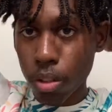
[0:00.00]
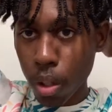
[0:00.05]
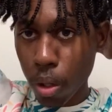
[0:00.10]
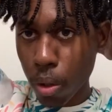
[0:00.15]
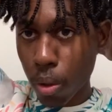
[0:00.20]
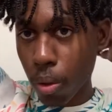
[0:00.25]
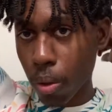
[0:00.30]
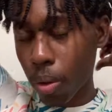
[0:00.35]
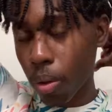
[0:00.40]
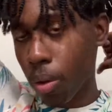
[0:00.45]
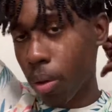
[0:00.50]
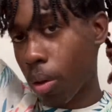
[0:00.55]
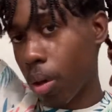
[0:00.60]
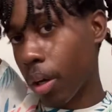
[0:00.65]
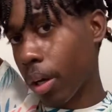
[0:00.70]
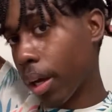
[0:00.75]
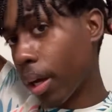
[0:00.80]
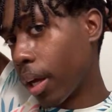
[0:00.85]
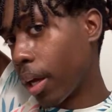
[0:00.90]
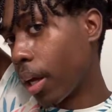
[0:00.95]
So,
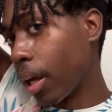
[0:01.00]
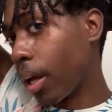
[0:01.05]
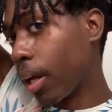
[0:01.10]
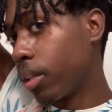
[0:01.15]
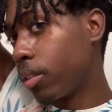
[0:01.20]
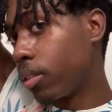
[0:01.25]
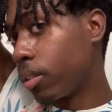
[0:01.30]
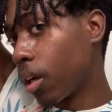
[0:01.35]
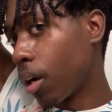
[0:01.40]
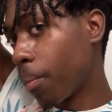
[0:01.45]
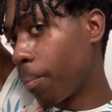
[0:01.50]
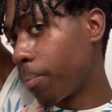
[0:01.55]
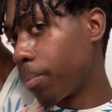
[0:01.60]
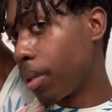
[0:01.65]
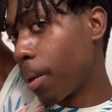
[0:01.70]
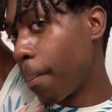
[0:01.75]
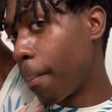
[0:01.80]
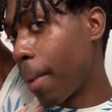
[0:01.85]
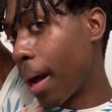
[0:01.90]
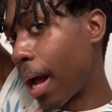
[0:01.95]
okay, heads up,
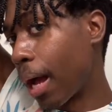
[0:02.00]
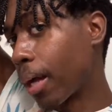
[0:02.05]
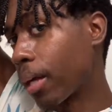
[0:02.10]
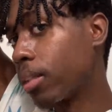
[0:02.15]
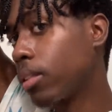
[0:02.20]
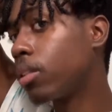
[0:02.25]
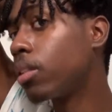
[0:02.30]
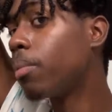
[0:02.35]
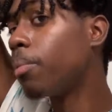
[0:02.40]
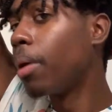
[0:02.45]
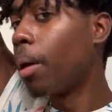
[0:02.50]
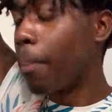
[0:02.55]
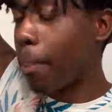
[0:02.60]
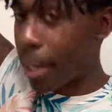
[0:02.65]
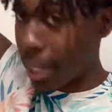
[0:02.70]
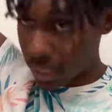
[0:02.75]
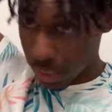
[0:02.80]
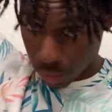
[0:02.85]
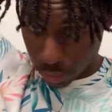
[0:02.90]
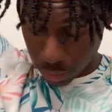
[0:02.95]
the bag is gonna be a
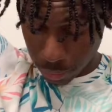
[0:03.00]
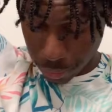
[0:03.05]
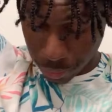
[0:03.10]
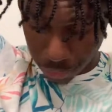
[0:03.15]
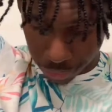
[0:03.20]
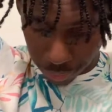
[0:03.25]
mess.